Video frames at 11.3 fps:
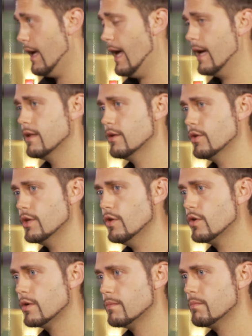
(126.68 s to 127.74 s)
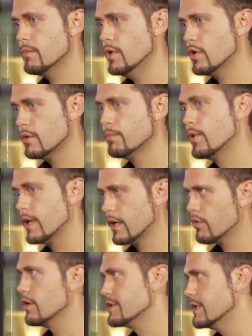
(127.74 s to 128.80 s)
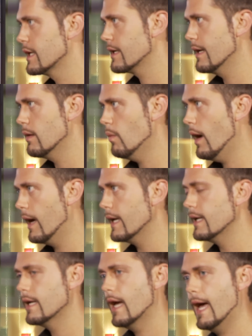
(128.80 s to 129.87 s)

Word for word: and that you can you can put it across in a clear way.